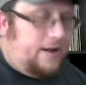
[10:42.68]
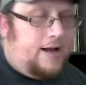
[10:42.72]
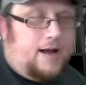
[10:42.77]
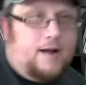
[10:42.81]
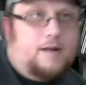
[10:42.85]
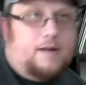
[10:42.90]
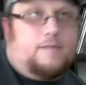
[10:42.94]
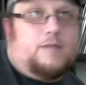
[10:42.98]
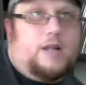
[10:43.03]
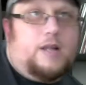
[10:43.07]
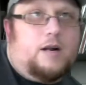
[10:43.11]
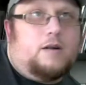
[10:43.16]

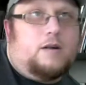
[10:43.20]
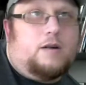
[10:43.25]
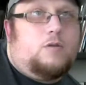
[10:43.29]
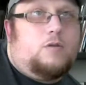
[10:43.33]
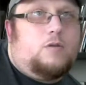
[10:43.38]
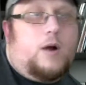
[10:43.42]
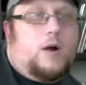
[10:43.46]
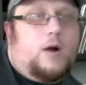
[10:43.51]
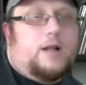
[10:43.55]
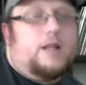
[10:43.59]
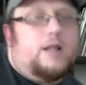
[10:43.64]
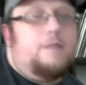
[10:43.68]
They're
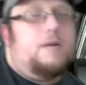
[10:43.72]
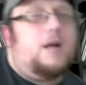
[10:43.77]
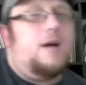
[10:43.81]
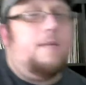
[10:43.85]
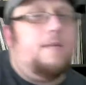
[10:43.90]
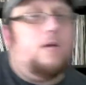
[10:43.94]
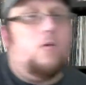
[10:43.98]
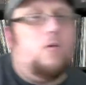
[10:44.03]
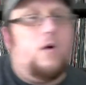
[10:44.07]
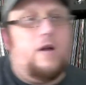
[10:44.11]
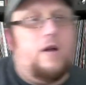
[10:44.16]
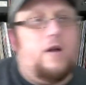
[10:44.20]
quickly
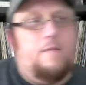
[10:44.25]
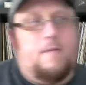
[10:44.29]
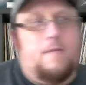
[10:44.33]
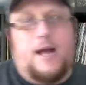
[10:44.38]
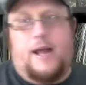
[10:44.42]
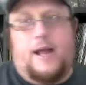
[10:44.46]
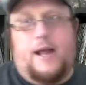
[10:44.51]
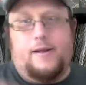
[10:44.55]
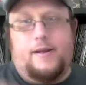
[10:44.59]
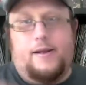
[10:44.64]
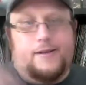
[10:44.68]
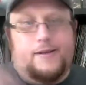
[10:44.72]
becoming one of
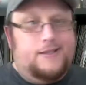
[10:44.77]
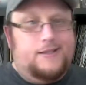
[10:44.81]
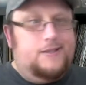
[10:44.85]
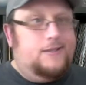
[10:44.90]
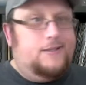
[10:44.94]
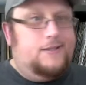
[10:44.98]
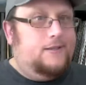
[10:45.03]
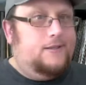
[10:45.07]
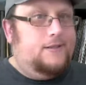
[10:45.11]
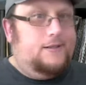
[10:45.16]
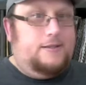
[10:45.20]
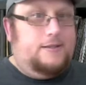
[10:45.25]
my
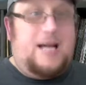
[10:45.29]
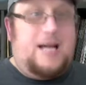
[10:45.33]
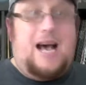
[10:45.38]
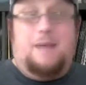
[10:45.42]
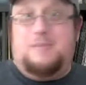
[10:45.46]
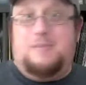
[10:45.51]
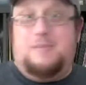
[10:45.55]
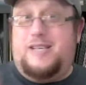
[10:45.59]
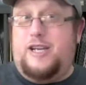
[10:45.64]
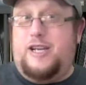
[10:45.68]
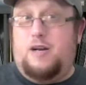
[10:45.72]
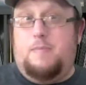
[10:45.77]

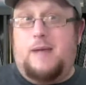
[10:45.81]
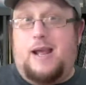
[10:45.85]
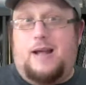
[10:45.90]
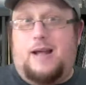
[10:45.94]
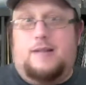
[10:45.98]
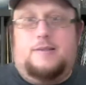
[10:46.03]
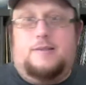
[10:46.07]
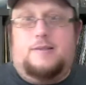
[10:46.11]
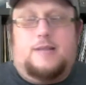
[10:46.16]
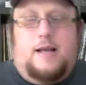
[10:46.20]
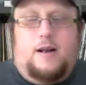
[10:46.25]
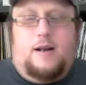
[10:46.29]
top tier
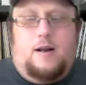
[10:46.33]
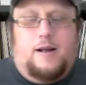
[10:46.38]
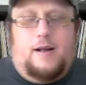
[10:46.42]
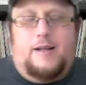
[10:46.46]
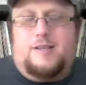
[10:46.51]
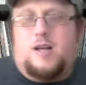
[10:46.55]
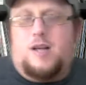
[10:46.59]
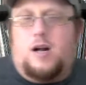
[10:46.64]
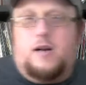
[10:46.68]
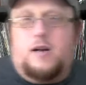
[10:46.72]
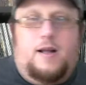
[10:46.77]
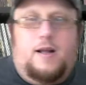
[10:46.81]
bands. It's
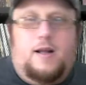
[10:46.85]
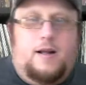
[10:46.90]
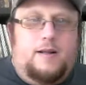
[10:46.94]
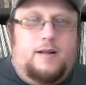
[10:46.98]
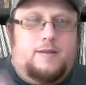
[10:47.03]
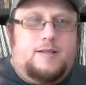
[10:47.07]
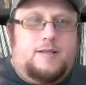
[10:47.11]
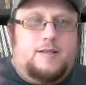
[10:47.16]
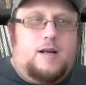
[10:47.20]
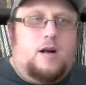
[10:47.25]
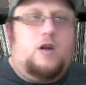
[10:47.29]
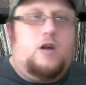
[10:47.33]
hard
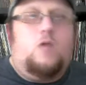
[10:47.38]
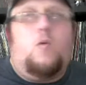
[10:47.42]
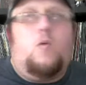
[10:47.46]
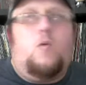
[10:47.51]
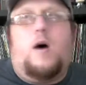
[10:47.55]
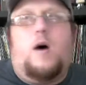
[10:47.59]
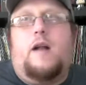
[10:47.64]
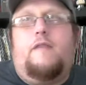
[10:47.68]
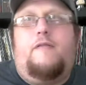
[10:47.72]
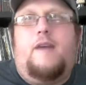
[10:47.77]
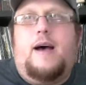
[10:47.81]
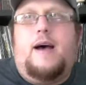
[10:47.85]
to
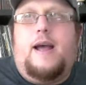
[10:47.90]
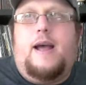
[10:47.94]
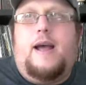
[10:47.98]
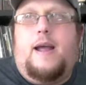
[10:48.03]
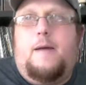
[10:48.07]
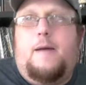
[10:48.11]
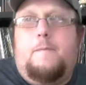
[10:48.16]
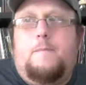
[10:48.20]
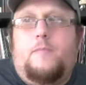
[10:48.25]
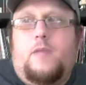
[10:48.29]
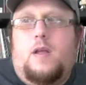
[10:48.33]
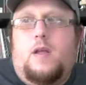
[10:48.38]
quantify.
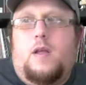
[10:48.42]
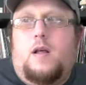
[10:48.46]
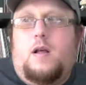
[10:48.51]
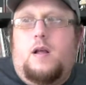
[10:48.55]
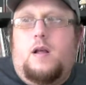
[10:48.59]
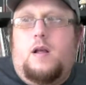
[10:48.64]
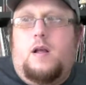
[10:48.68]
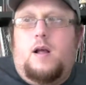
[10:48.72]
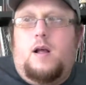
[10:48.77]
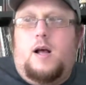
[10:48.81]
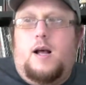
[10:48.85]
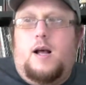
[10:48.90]

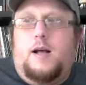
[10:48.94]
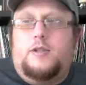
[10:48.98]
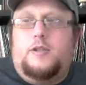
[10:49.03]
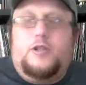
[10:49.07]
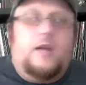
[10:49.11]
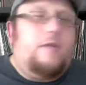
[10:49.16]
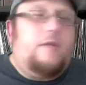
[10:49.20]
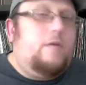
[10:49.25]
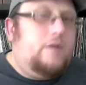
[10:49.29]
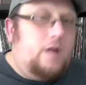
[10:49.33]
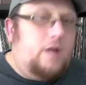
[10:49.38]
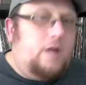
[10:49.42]

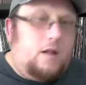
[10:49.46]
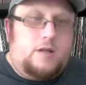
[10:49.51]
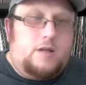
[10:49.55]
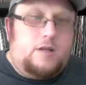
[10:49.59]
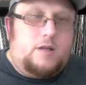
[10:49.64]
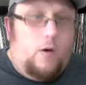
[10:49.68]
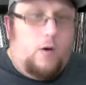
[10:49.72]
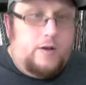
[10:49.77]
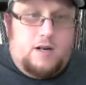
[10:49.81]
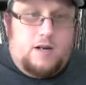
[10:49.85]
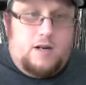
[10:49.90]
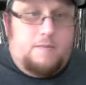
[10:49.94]
Jethro Tull is
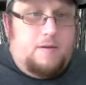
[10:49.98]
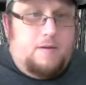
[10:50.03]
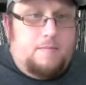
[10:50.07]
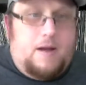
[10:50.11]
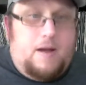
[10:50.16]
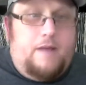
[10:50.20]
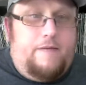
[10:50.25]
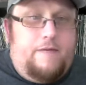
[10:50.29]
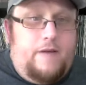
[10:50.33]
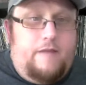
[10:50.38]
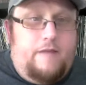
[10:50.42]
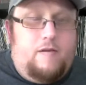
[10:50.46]
always going to be
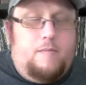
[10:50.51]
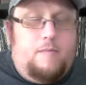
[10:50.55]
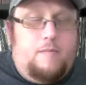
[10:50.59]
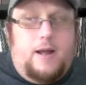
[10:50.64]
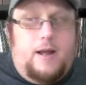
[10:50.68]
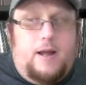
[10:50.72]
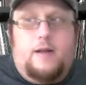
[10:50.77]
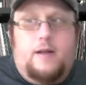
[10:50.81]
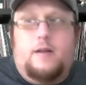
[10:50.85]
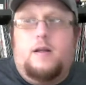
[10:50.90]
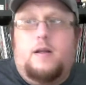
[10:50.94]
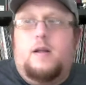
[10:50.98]
my favorite
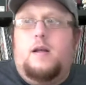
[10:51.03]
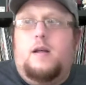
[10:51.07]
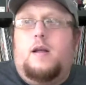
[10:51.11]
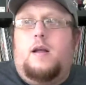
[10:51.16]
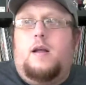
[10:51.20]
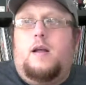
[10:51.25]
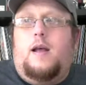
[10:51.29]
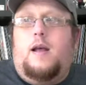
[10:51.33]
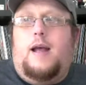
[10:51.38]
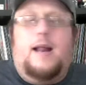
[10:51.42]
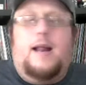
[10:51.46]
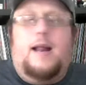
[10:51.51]
band,
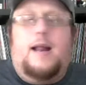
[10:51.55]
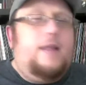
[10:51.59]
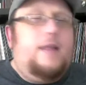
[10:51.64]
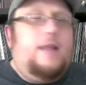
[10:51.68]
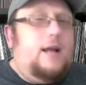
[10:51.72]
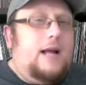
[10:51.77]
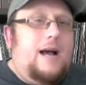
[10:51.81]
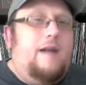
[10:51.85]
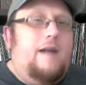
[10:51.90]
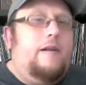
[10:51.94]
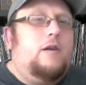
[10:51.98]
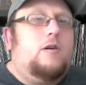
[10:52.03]
and I think
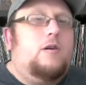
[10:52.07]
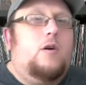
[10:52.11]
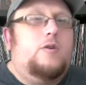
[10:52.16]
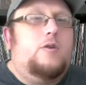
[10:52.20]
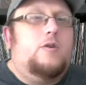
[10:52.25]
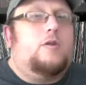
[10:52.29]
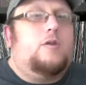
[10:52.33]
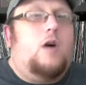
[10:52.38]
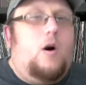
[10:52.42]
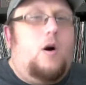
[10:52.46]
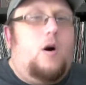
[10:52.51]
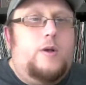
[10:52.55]
Counting Crows
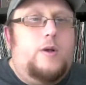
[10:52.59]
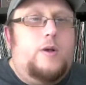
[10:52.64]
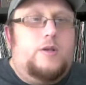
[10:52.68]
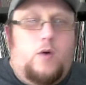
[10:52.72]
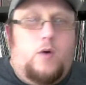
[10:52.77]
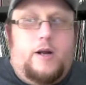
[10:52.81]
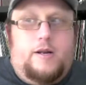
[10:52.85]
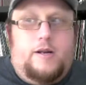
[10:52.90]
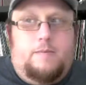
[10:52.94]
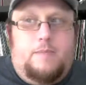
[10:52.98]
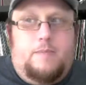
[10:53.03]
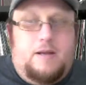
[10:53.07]
are always
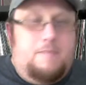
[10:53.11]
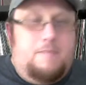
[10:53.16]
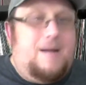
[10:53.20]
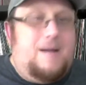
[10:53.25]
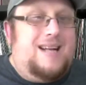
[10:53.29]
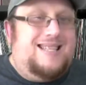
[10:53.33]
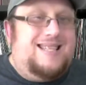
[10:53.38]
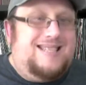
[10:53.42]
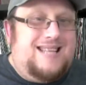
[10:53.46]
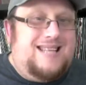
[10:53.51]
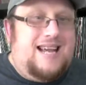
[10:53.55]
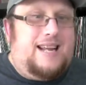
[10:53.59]
going to be my
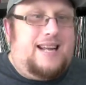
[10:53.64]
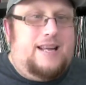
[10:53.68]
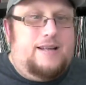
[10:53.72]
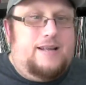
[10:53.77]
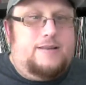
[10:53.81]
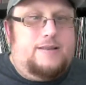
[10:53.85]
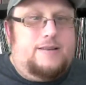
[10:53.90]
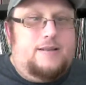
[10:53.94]
second.